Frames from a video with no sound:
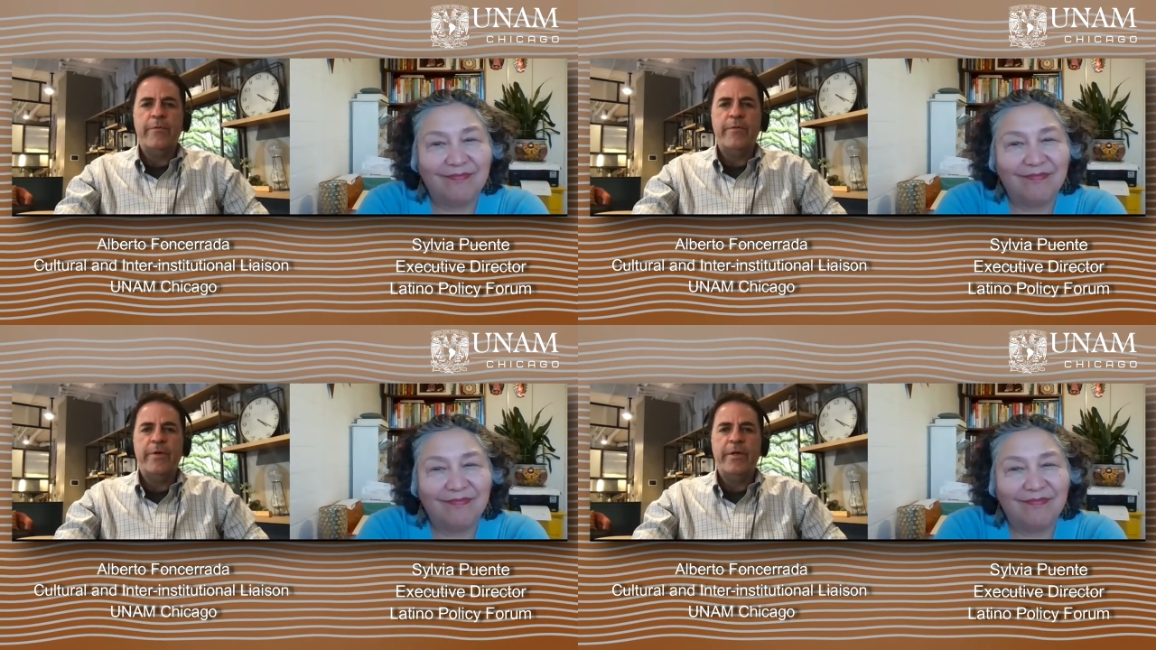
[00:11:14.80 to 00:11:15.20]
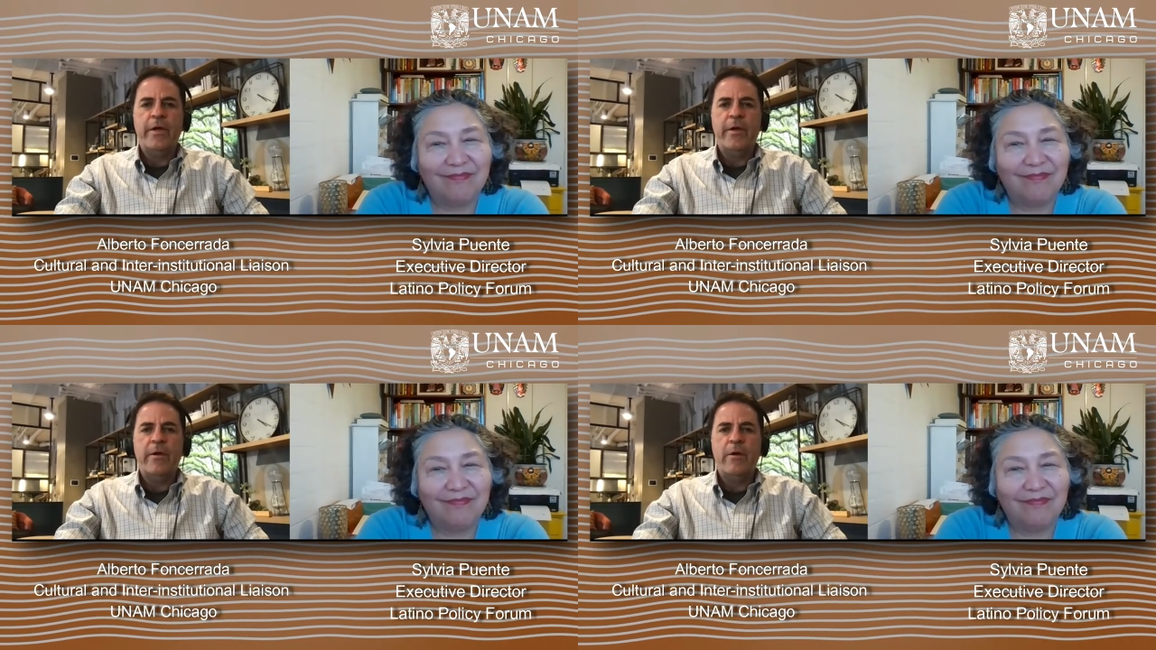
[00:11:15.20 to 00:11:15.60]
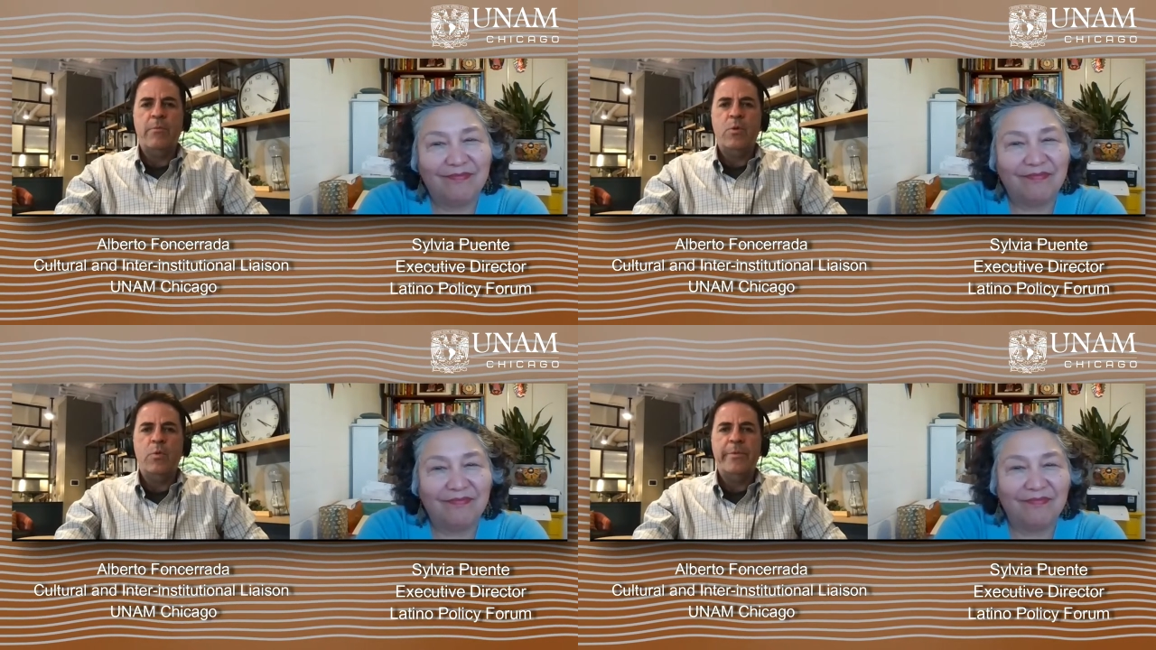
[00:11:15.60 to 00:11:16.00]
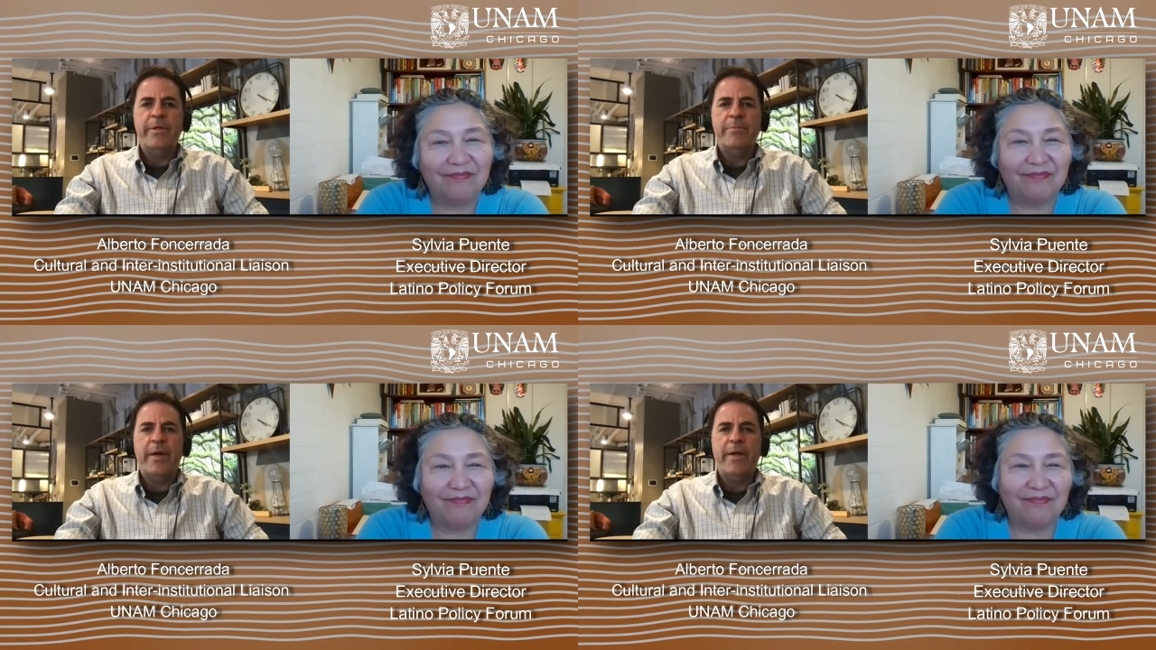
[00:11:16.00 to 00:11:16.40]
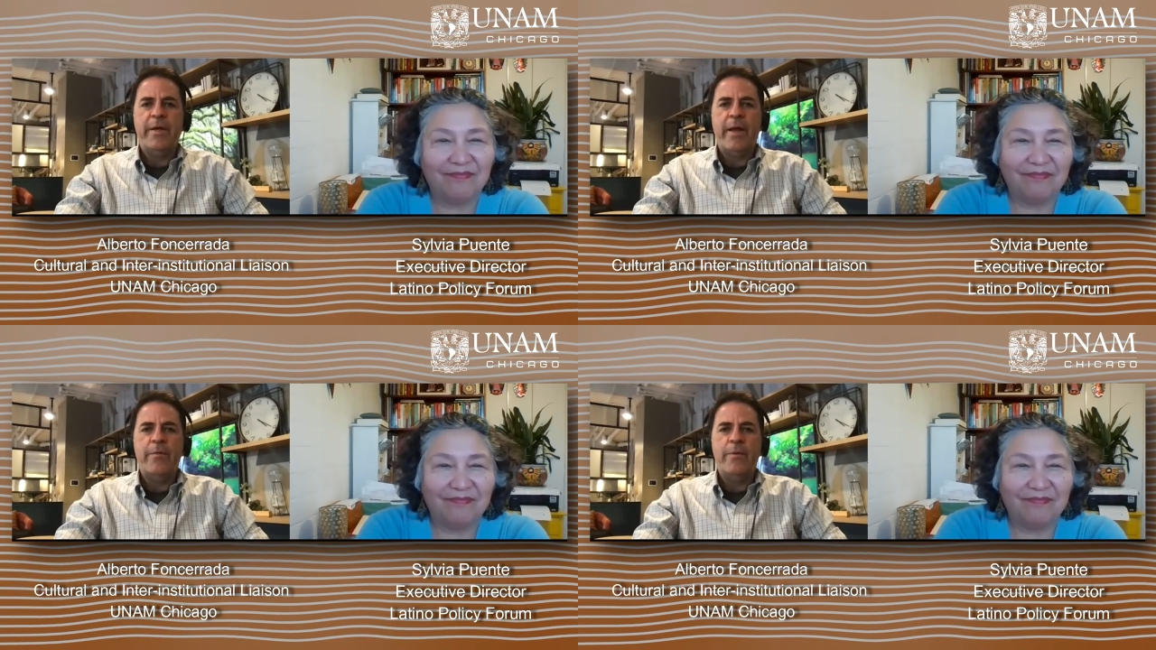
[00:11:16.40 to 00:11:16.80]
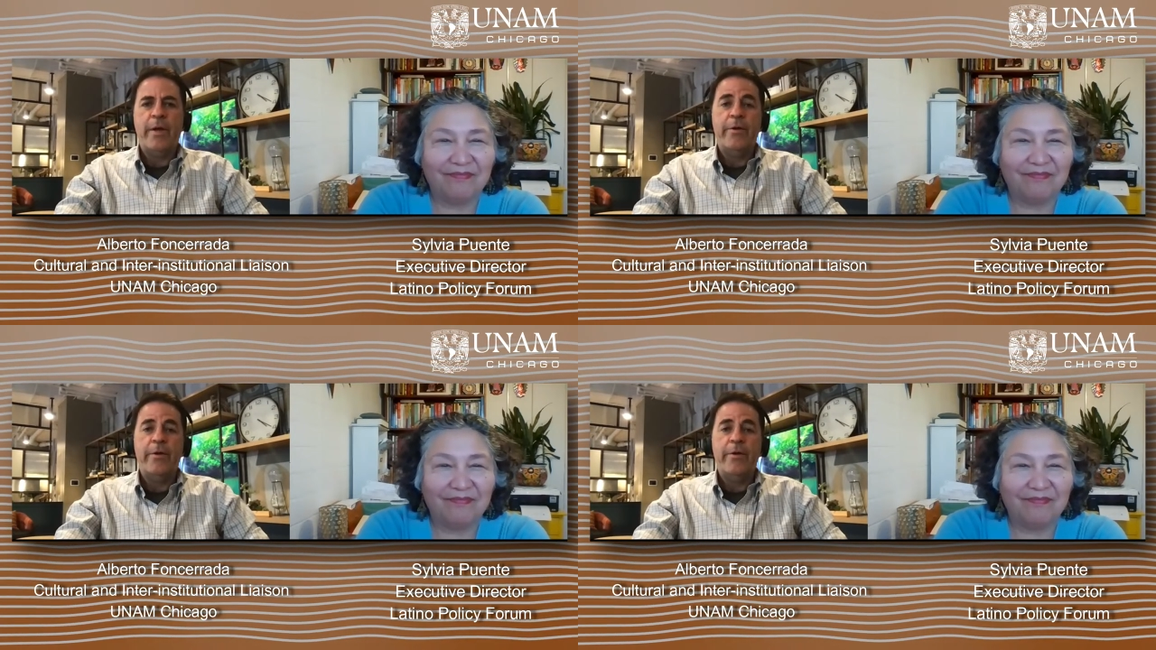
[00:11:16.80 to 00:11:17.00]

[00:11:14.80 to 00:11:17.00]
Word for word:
Speaker 1: a very uh, humble woman, but I,